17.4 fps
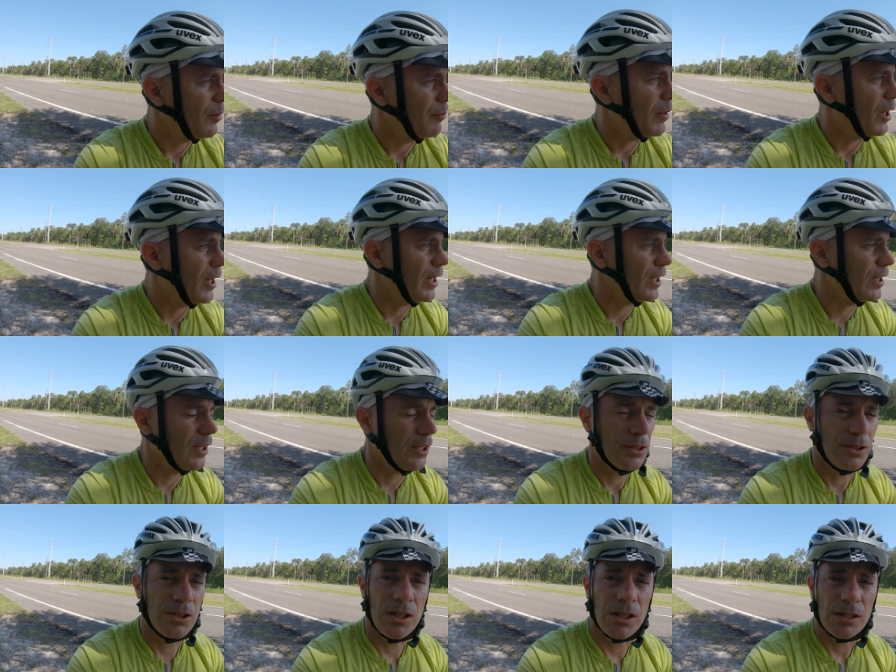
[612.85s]
but it
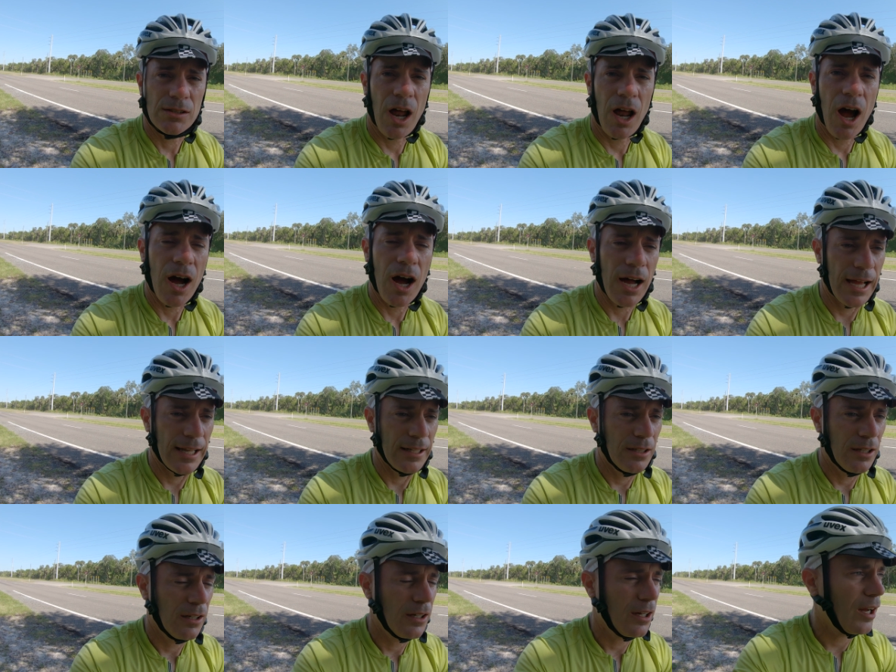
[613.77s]
is just hot,
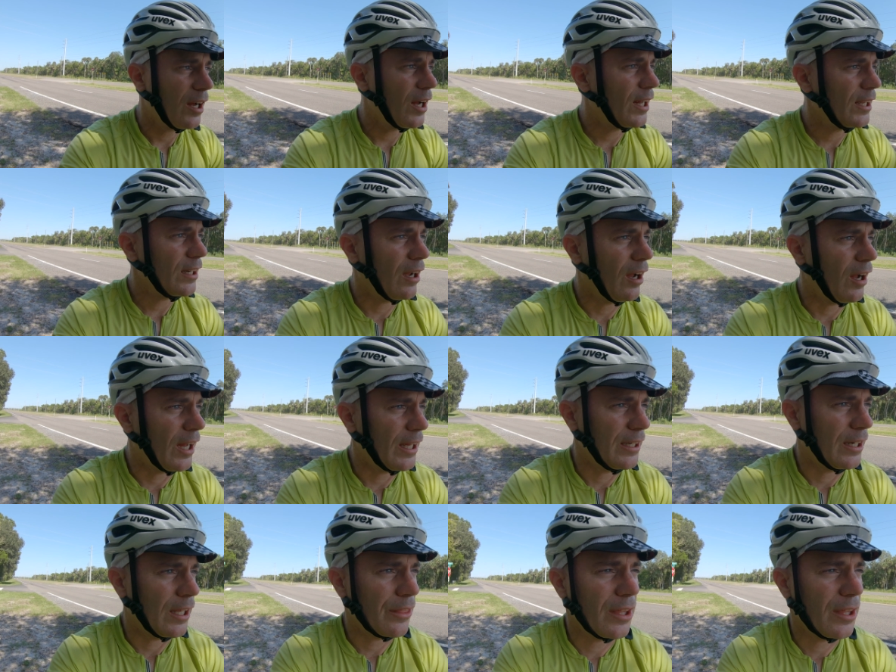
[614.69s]

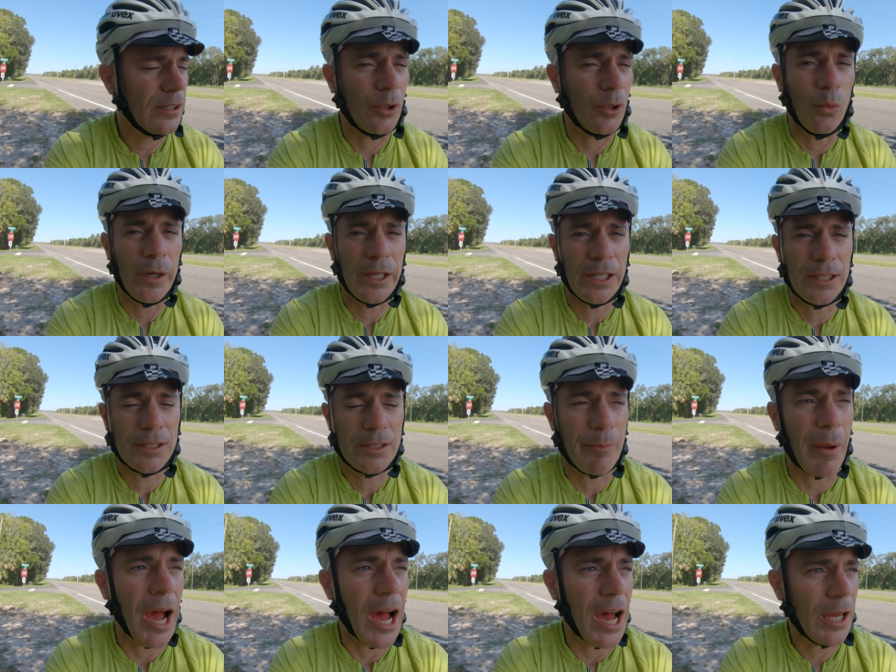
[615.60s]
and I think the wind is
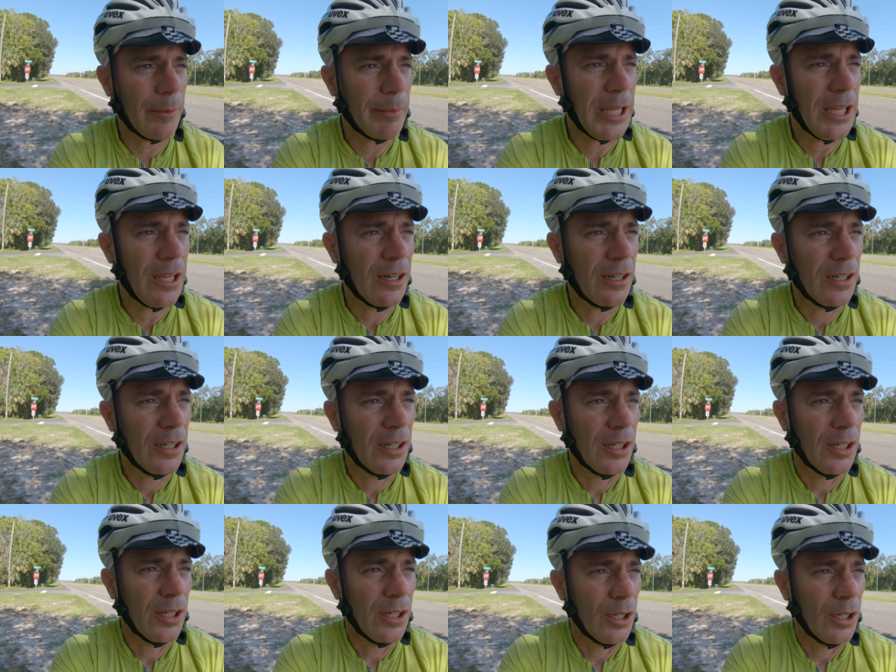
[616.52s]
behind me,
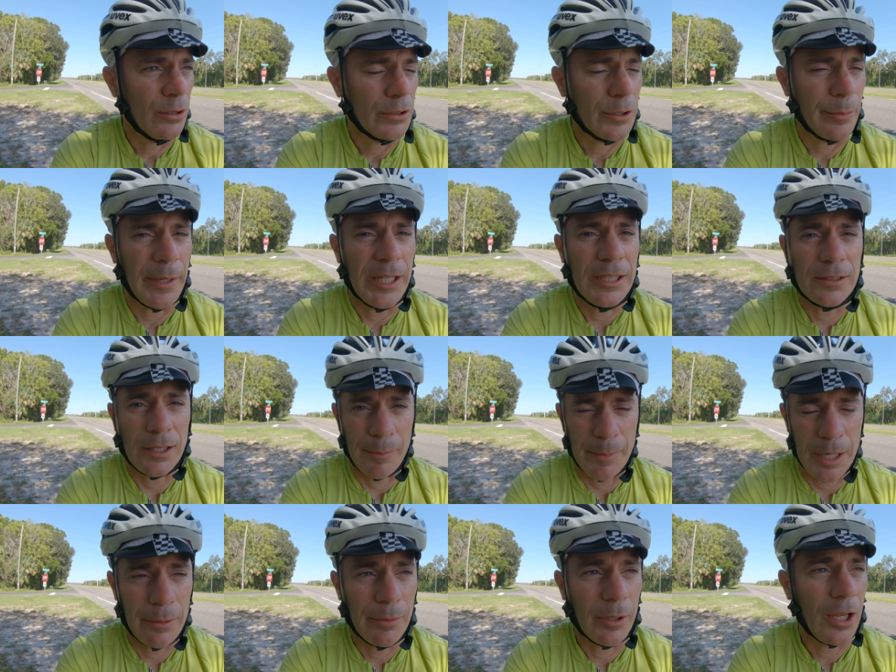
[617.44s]
which means I'm
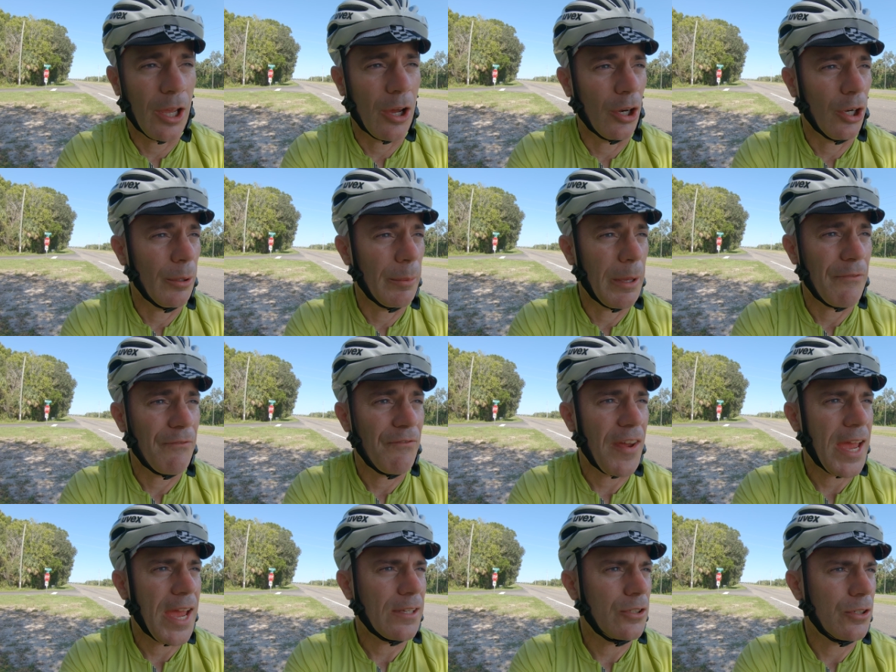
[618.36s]
able to go a little bit
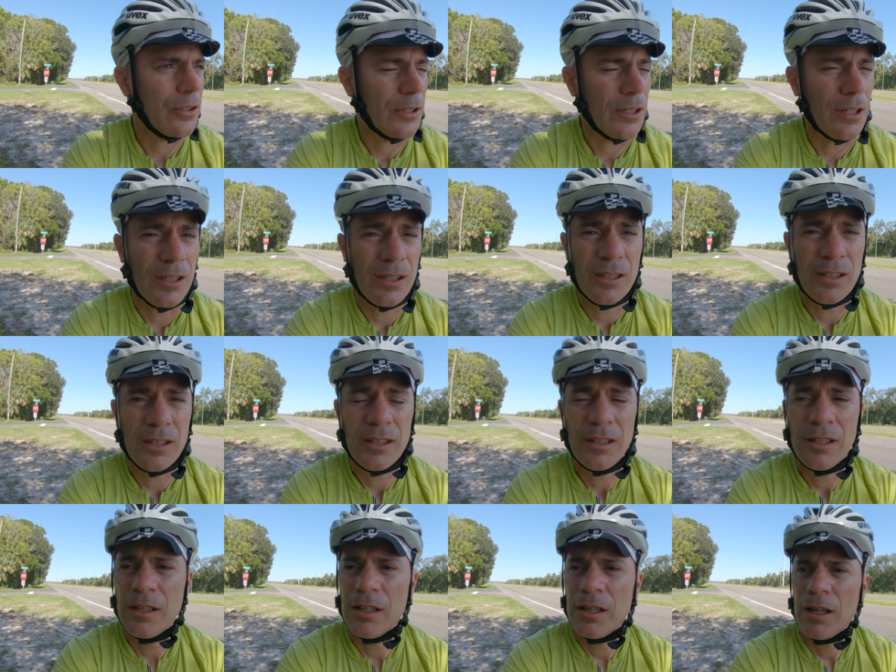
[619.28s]
faster,
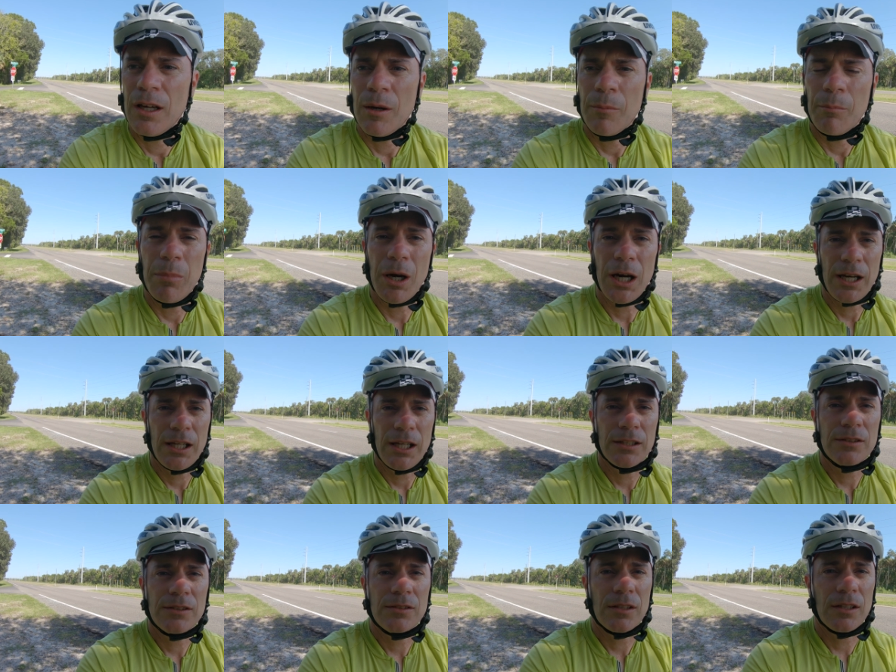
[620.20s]
but
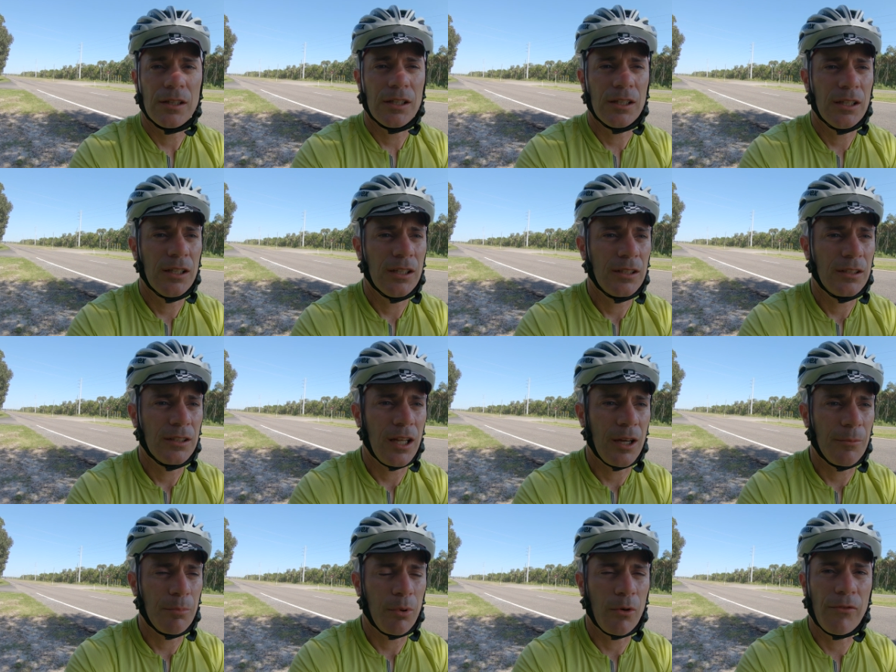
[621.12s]
it's
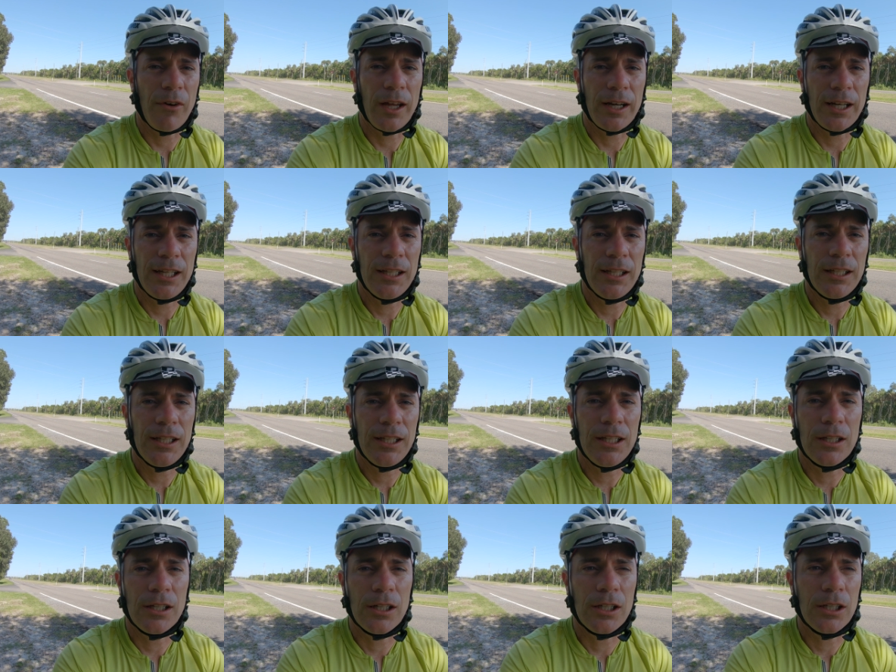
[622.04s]
not providing
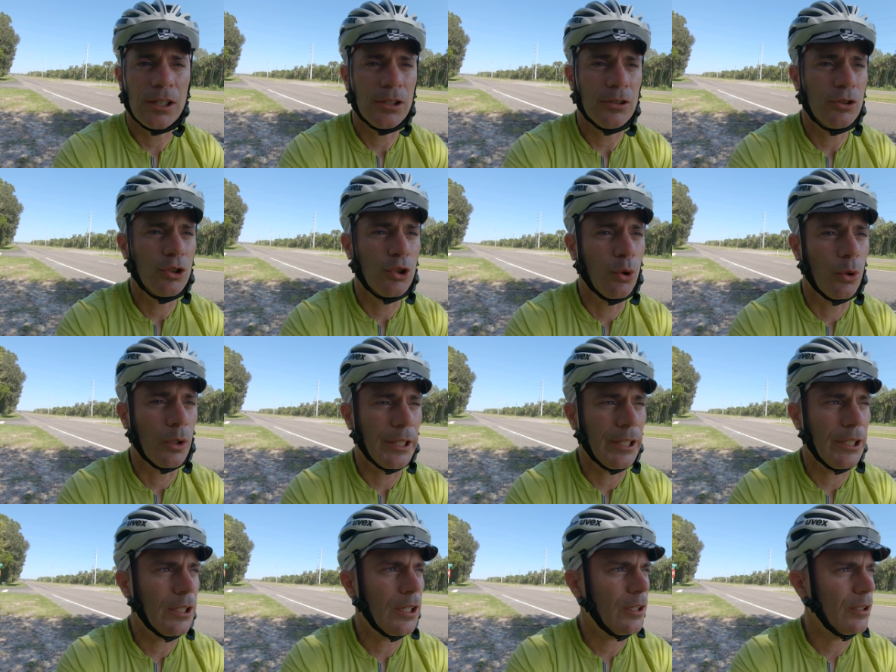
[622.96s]
any
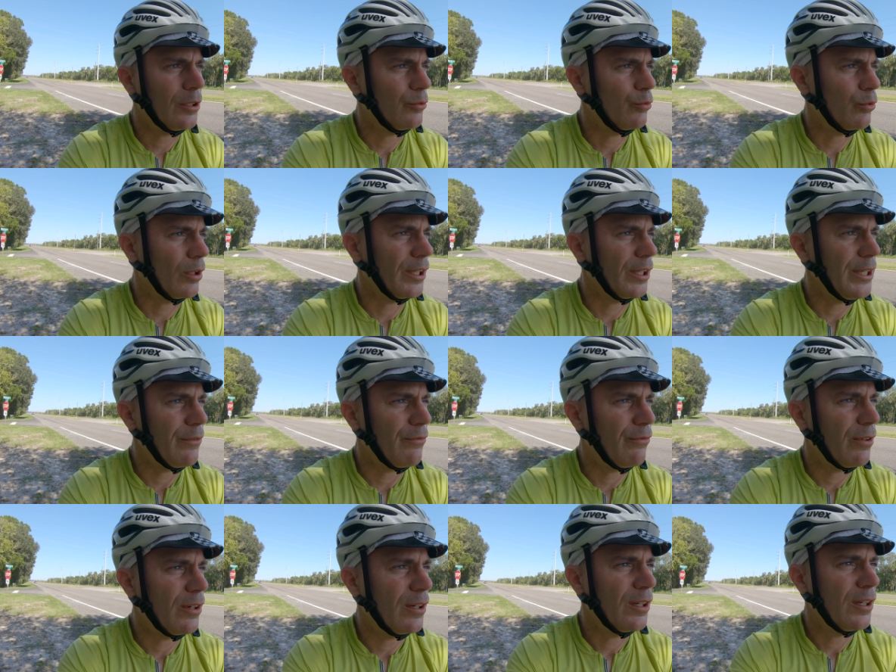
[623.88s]
cooling
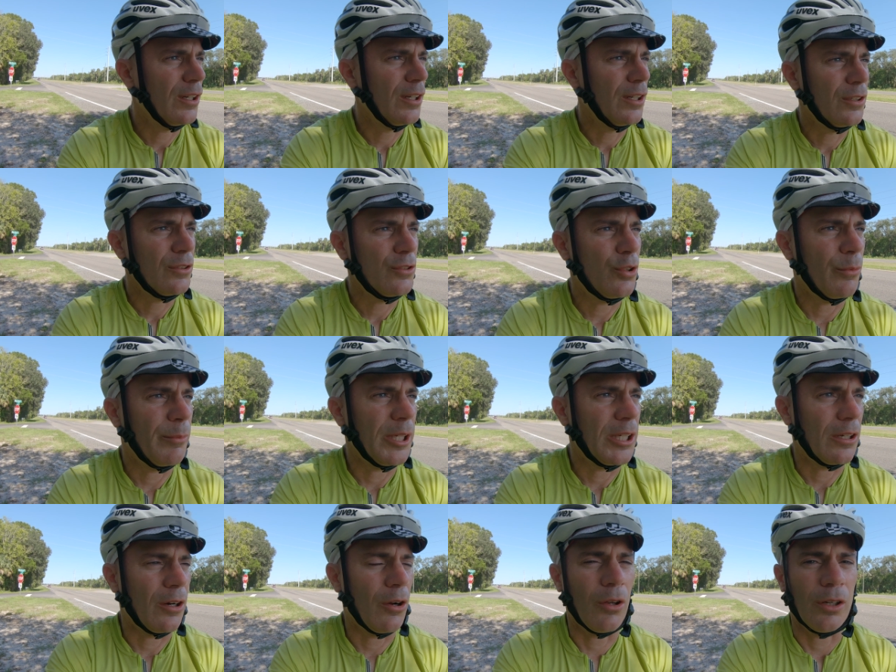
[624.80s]
relief to me
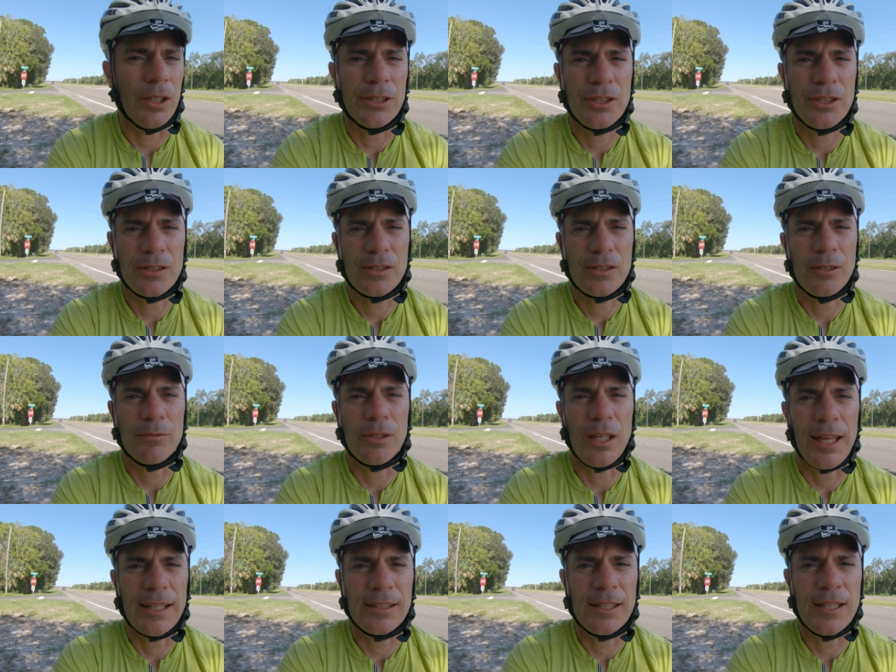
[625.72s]
at all. It just seems
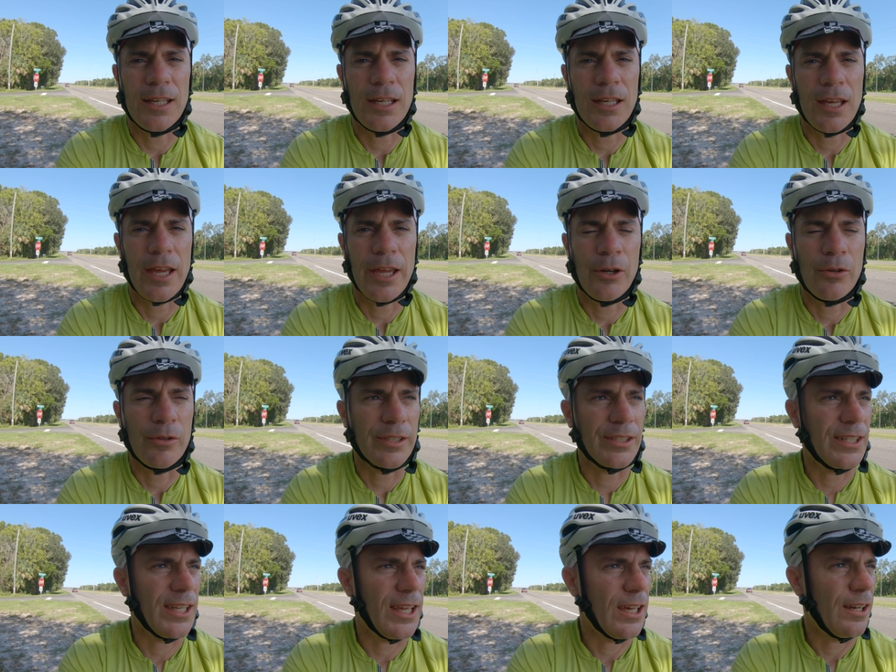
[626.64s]
like the air is
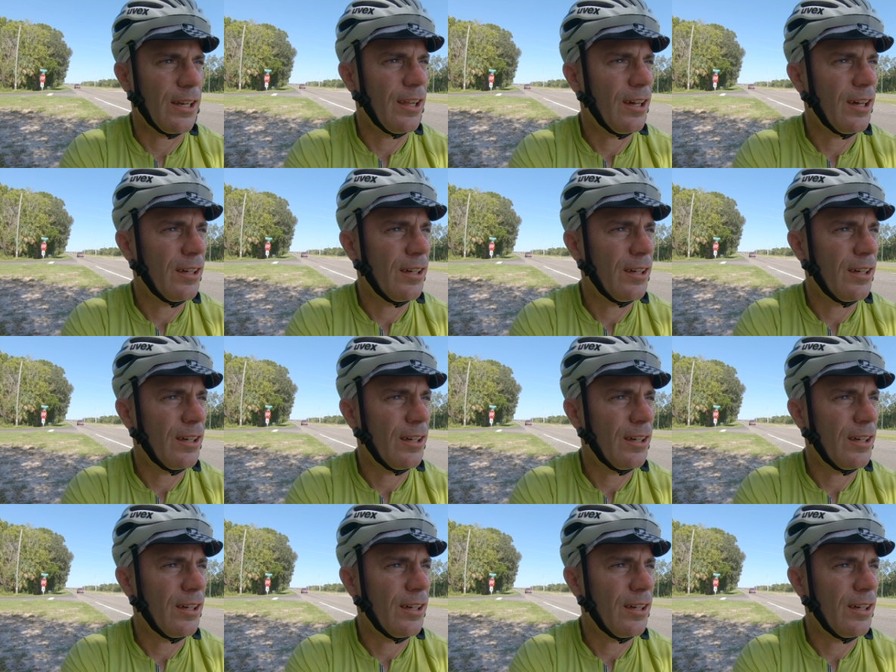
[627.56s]
dead.